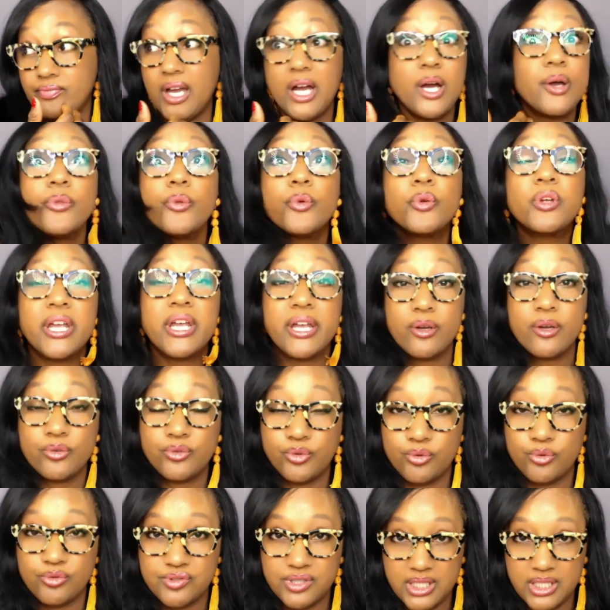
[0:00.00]
other
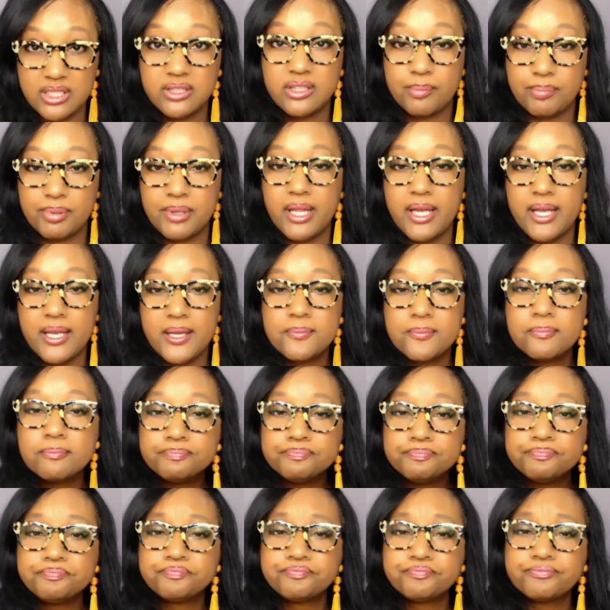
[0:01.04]
characters in the play.
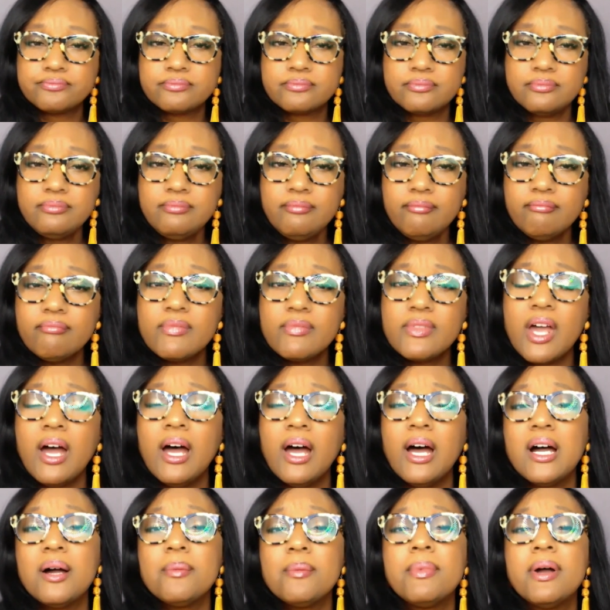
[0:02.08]

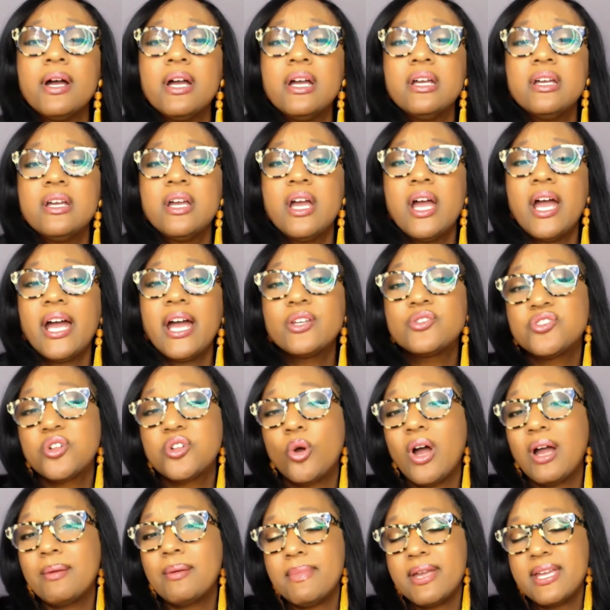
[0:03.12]
And
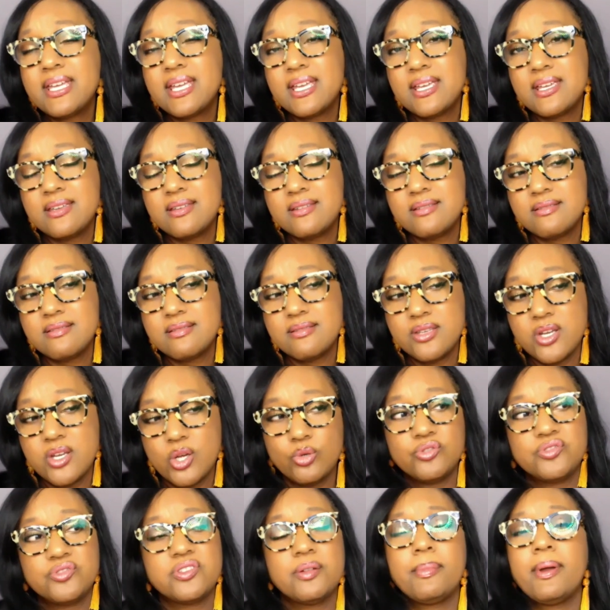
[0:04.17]
so I'm making
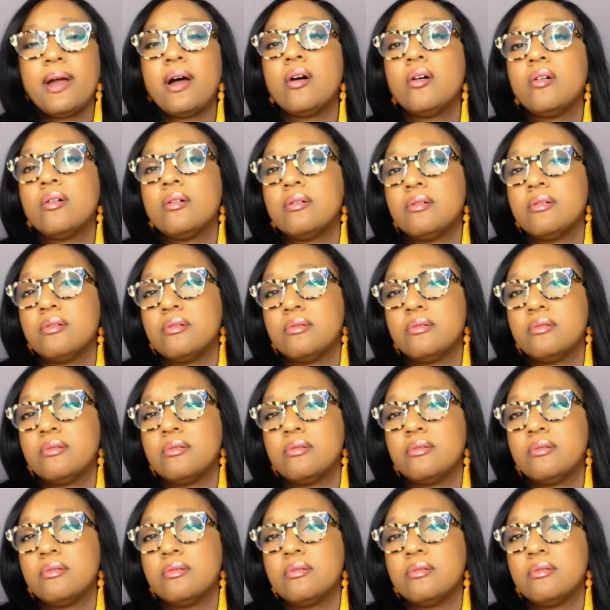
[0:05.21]
notes about